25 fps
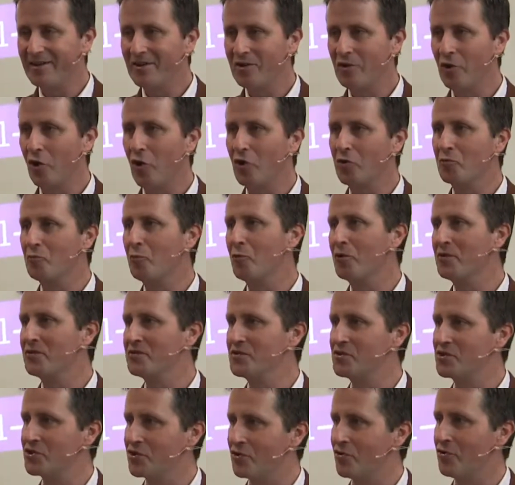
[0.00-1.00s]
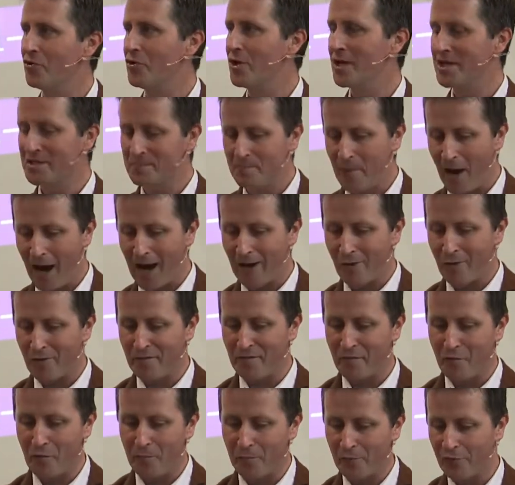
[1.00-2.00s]
God withdrew his
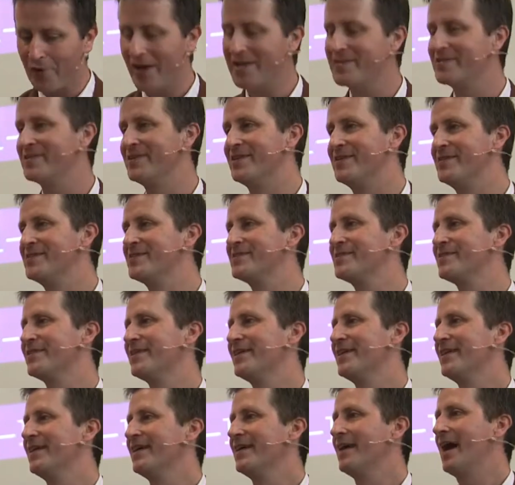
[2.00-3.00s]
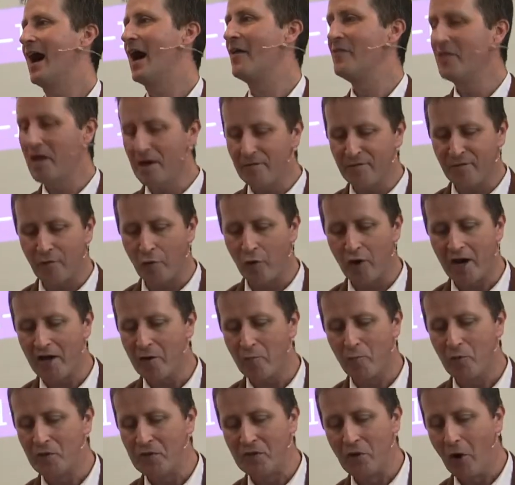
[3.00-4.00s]
powerful presence, and therefore
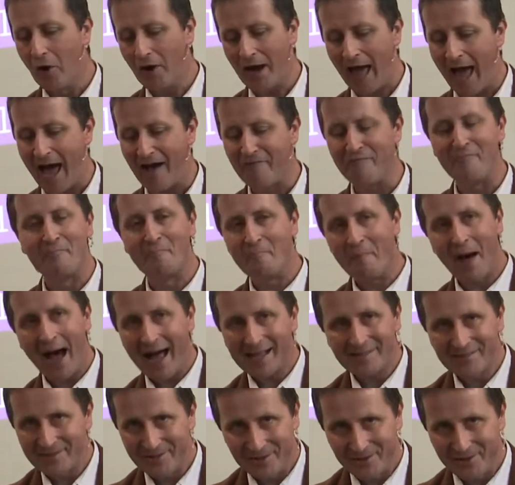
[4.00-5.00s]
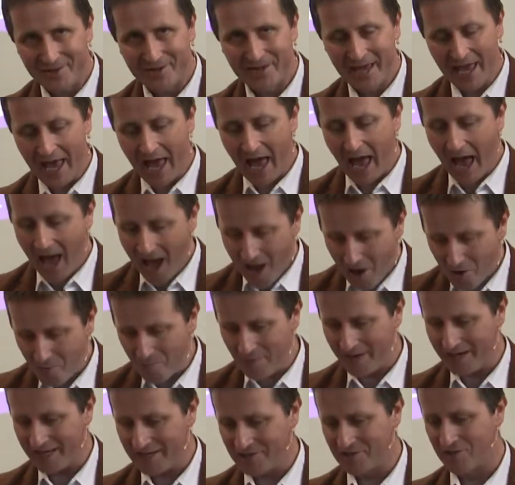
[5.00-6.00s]
it would not have mattered how
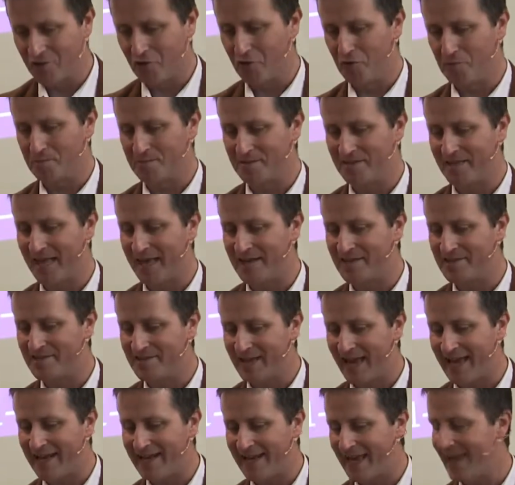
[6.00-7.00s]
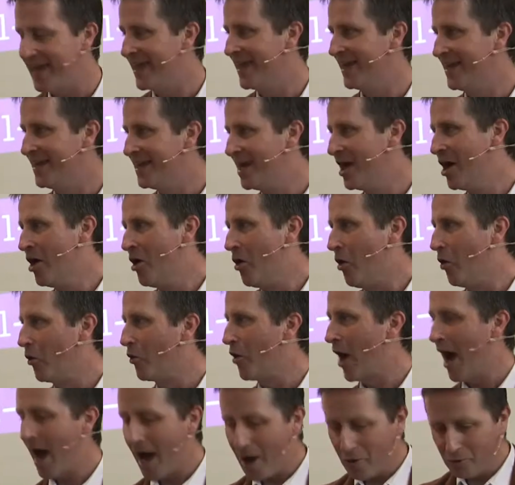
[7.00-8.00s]
many troops they sent in
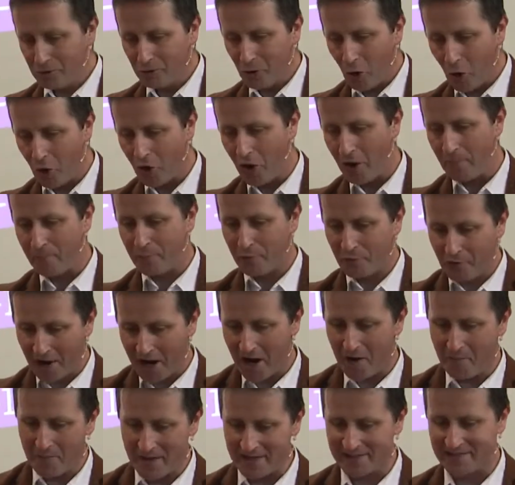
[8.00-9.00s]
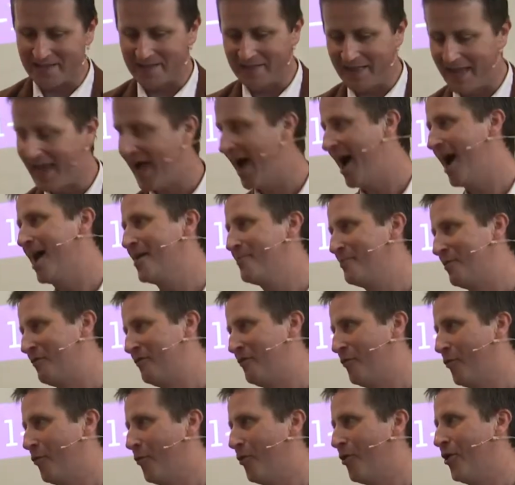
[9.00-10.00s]
or how long a prayer meeting they had
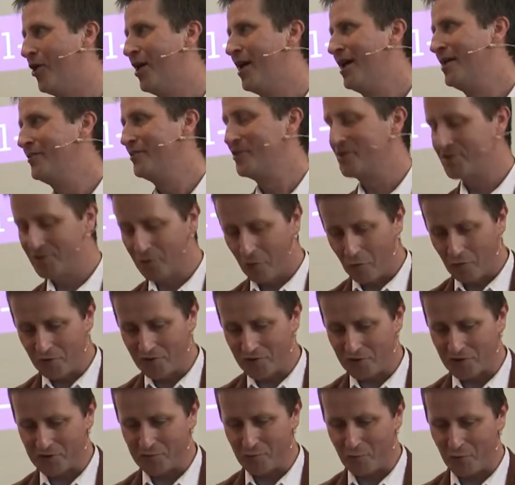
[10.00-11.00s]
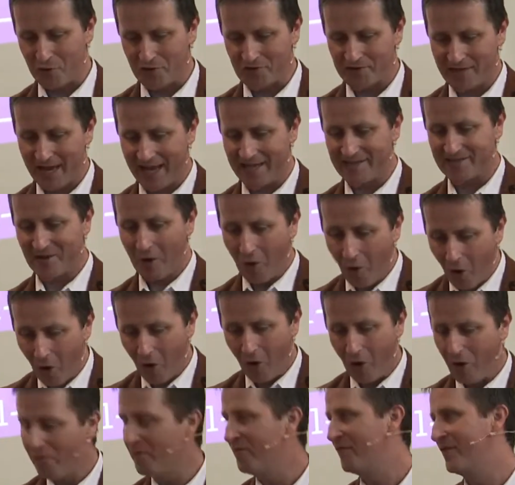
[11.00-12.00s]
before the soldiers were sent
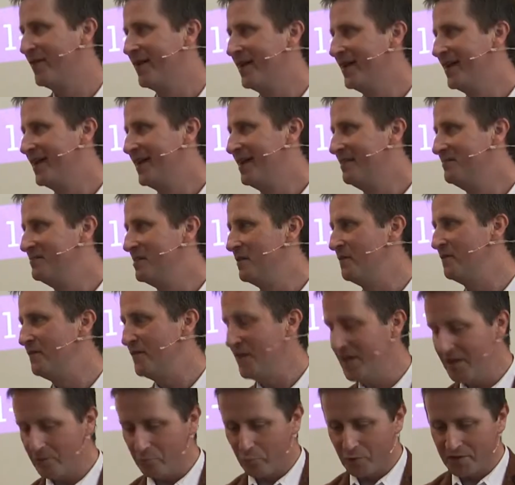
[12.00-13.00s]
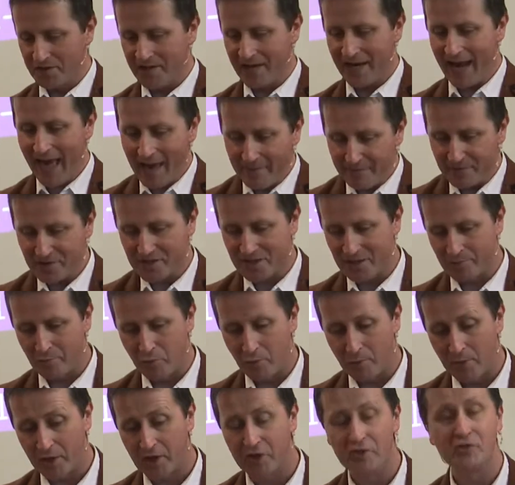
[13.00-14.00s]
off. Defeat was
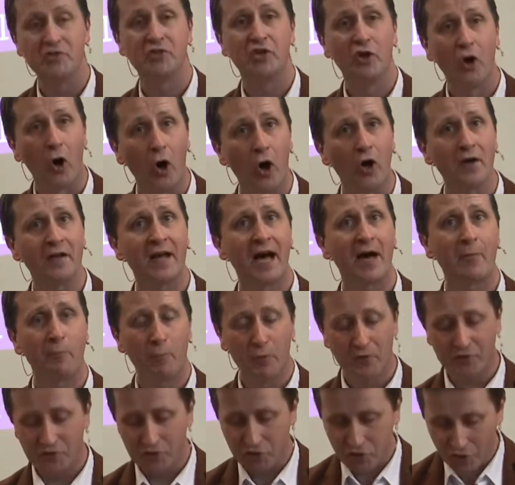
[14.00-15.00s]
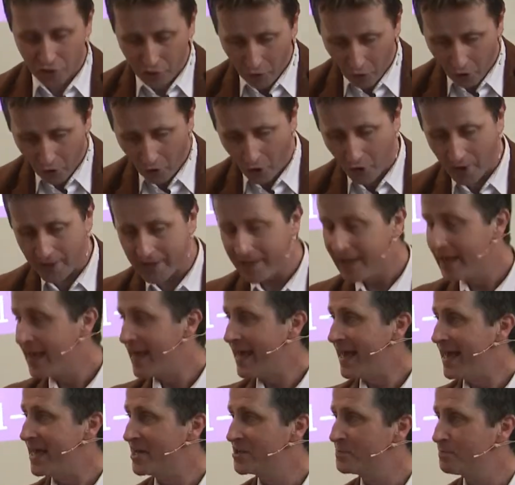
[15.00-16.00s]
inevitable because God had withdrawn
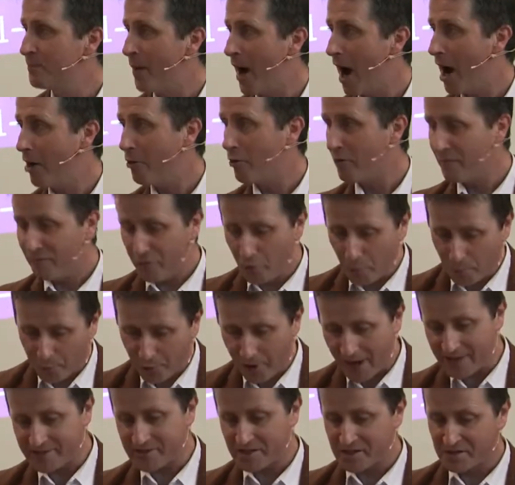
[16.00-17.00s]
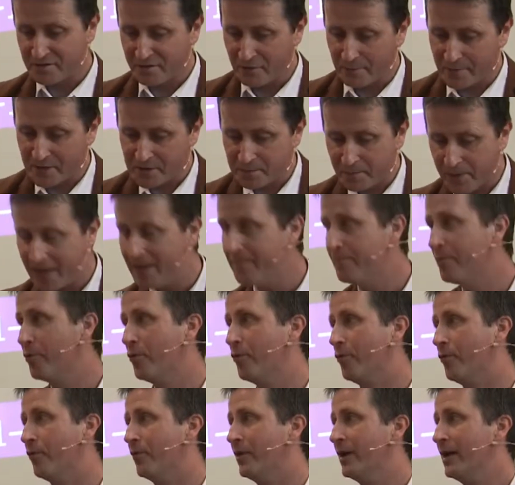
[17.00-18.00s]
his powerful presence from his
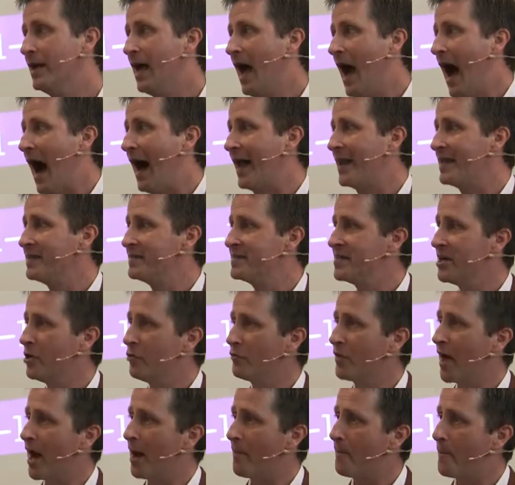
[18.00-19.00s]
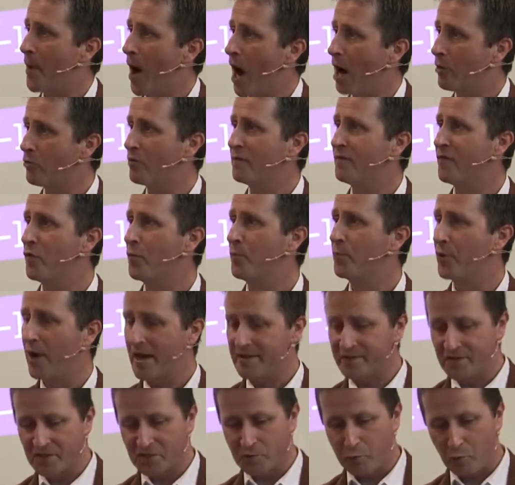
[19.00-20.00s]
people. And until that powerful
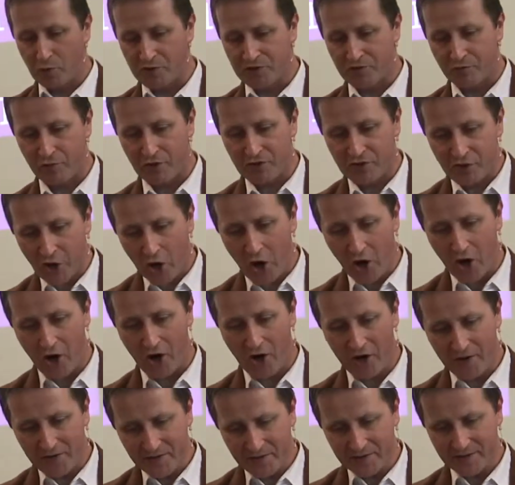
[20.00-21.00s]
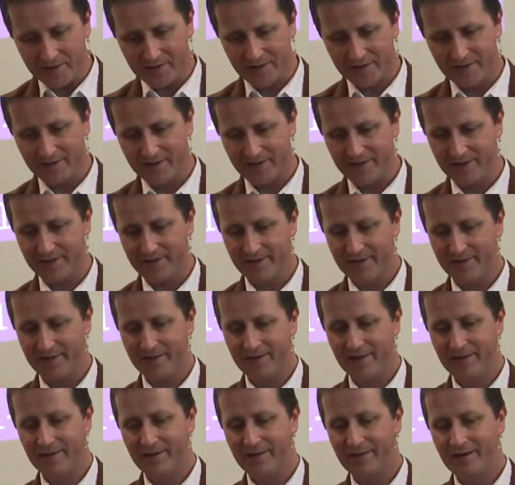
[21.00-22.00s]
presence was returned,
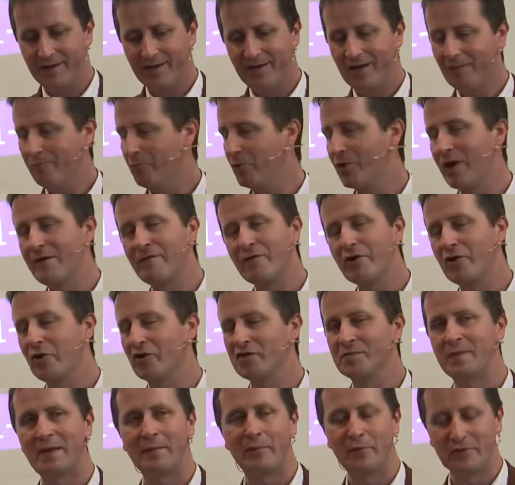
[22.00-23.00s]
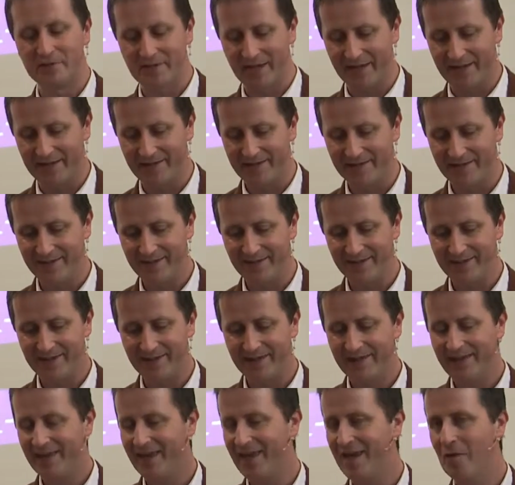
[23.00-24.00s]
whatever God's people did,
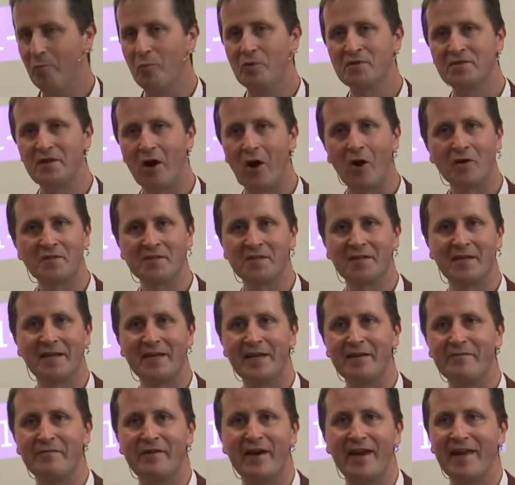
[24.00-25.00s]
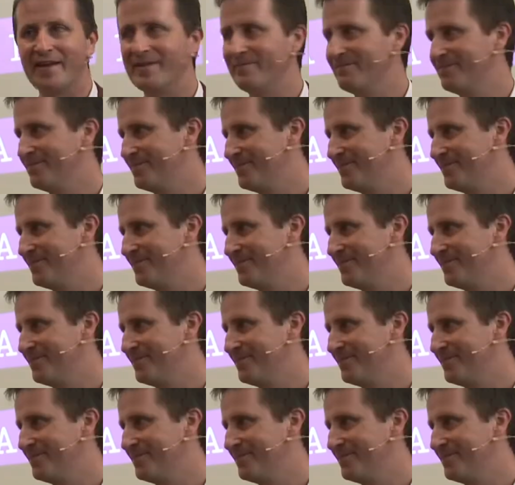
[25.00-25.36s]
it was utterly in vain.